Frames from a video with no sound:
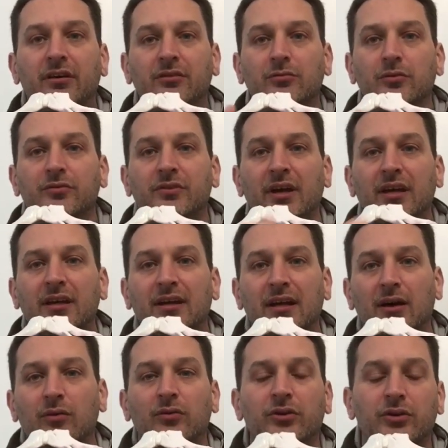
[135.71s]
so we've taken
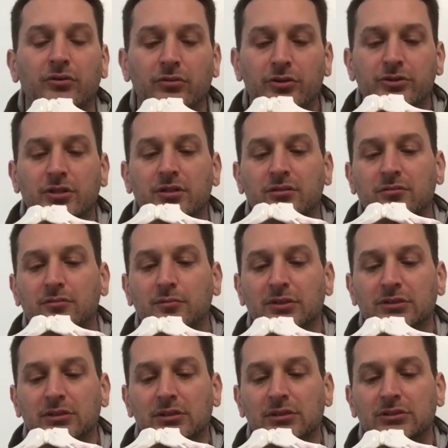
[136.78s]
out the urogenital
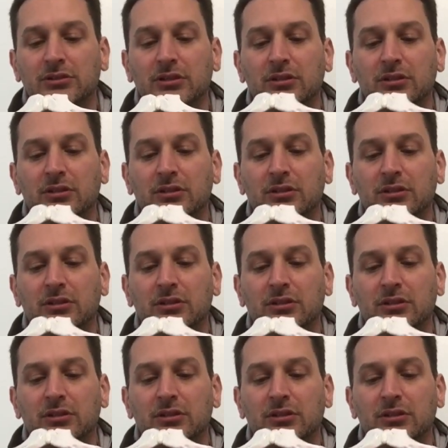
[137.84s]
musculature,